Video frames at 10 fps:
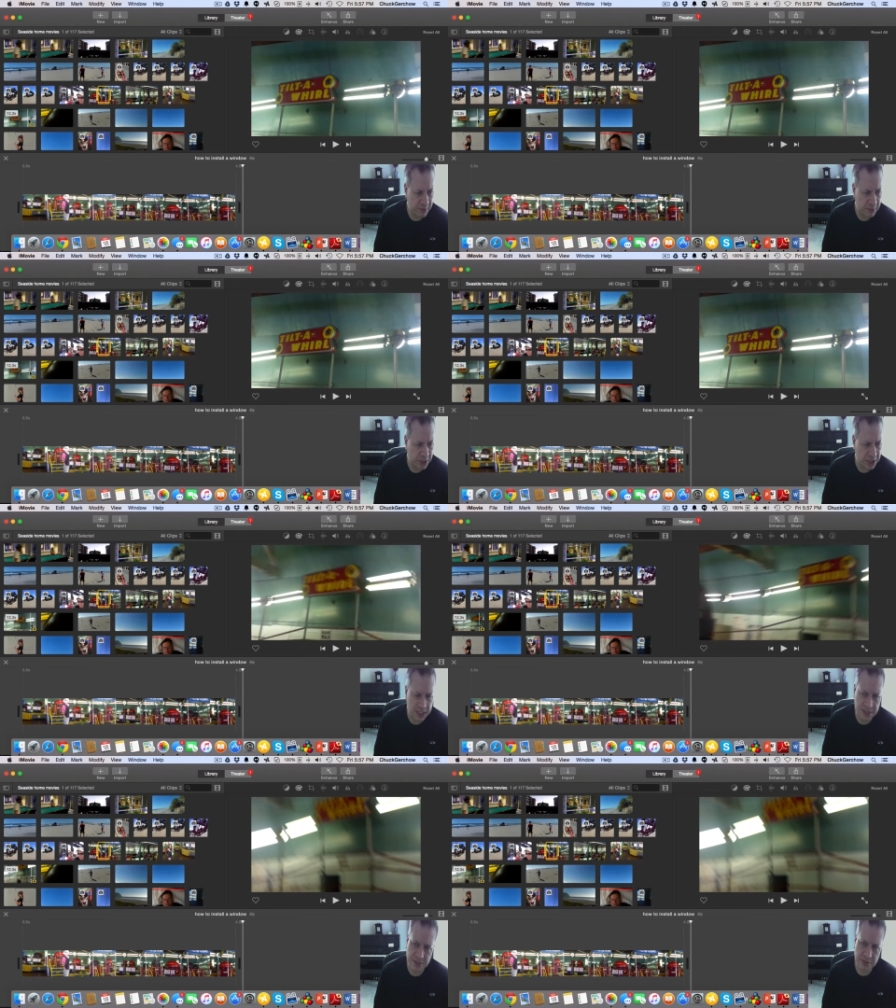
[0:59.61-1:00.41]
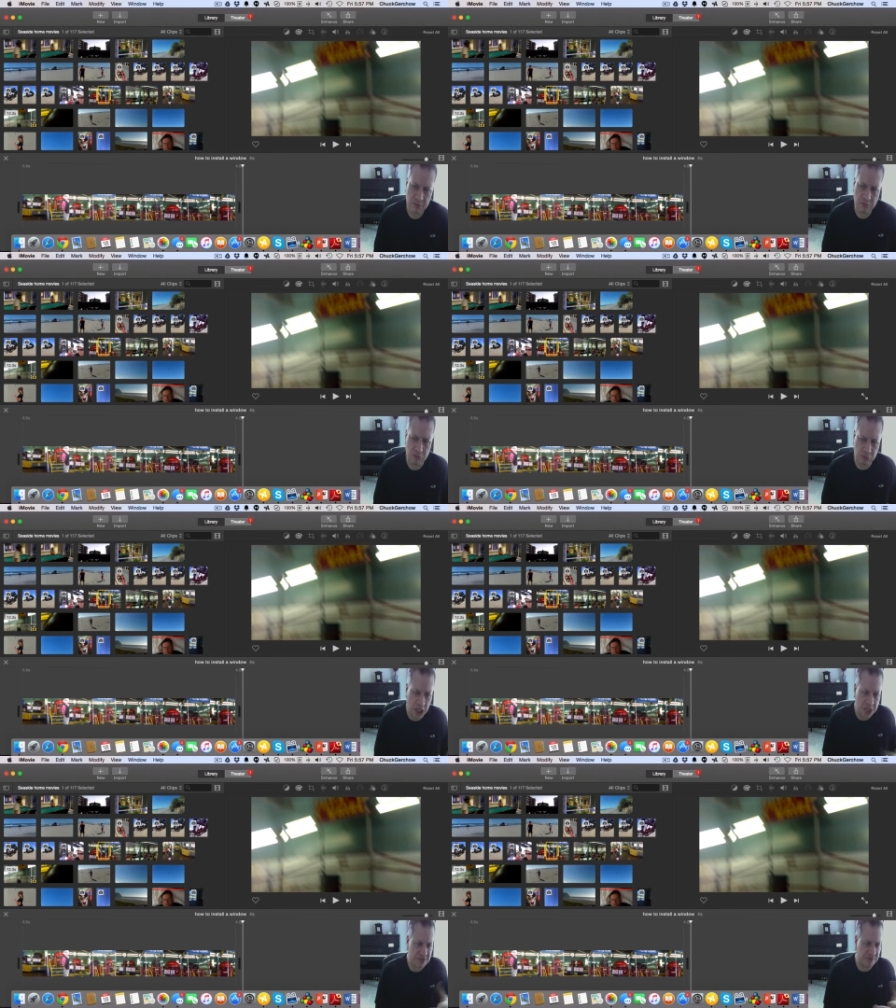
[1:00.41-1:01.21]
but that's
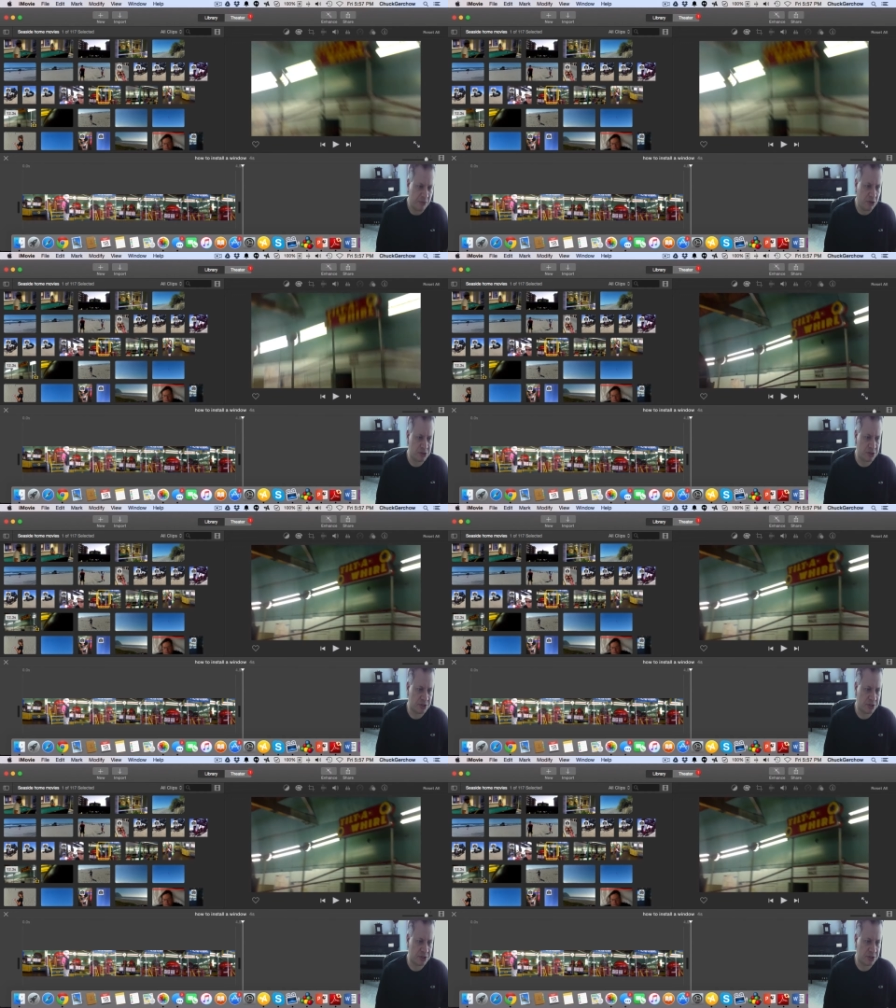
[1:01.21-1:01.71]
loss of motion.